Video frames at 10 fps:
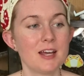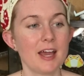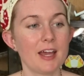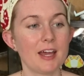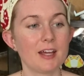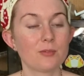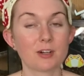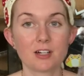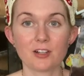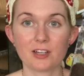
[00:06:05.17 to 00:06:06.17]
and we're
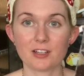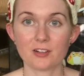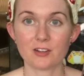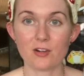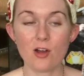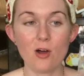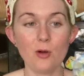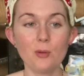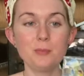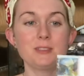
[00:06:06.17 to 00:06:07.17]
gonna look at their little
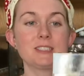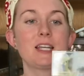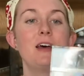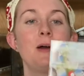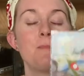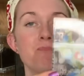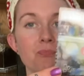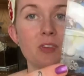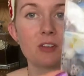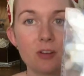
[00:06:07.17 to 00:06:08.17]
homes.
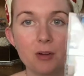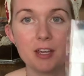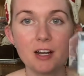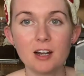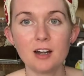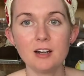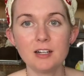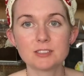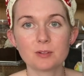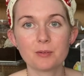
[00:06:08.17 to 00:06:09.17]
So here
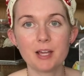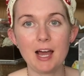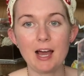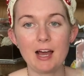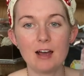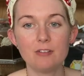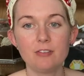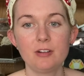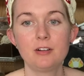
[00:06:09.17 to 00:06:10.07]
is where we have